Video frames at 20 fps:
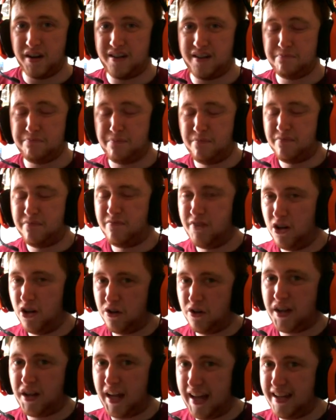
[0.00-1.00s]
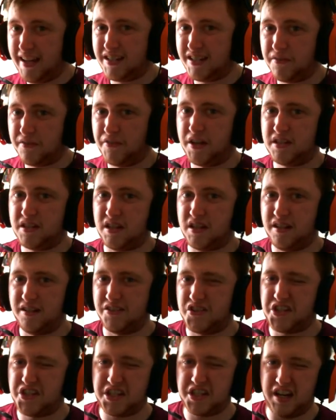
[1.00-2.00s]
to look into this and
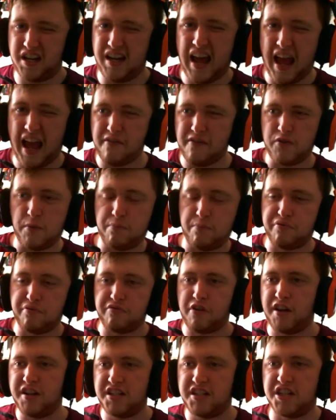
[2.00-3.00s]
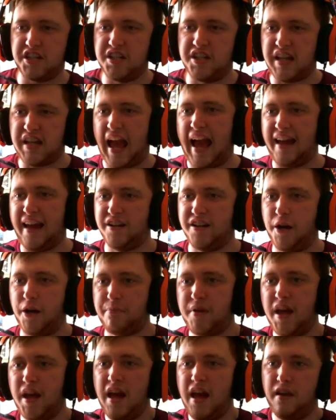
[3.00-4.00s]
see how the prices add up
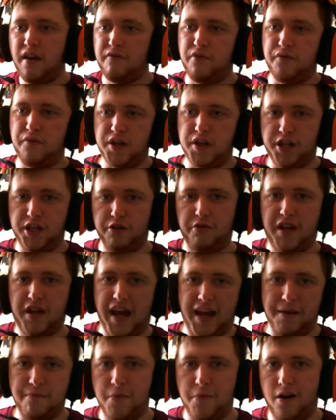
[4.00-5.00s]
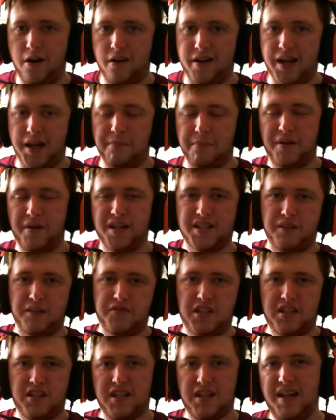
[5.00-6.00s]
for the UK market, because I've
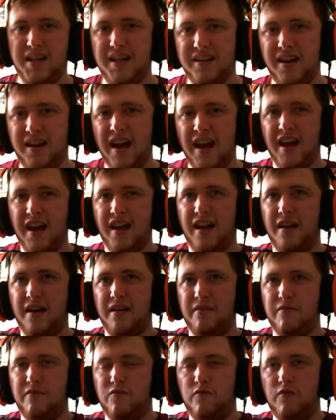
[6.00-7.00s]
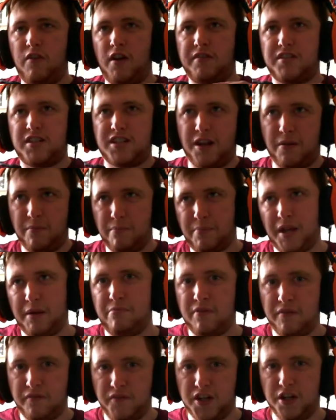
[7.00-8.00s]
seen that some
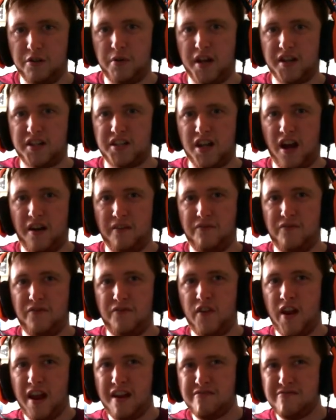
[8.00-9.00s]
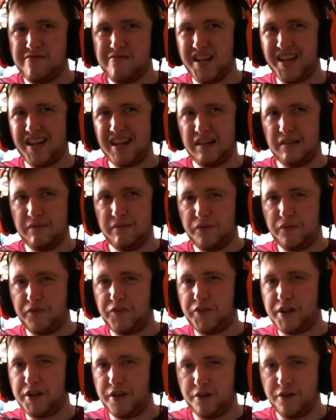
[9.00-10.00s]
people in the US are very
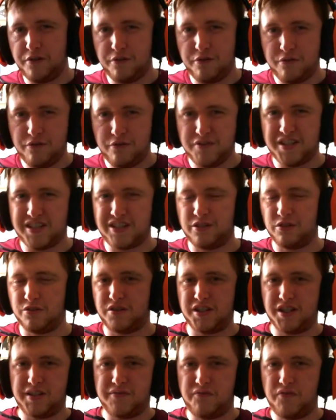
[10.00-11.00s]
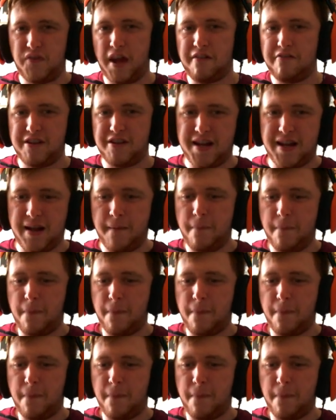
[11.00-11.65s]
confused or just very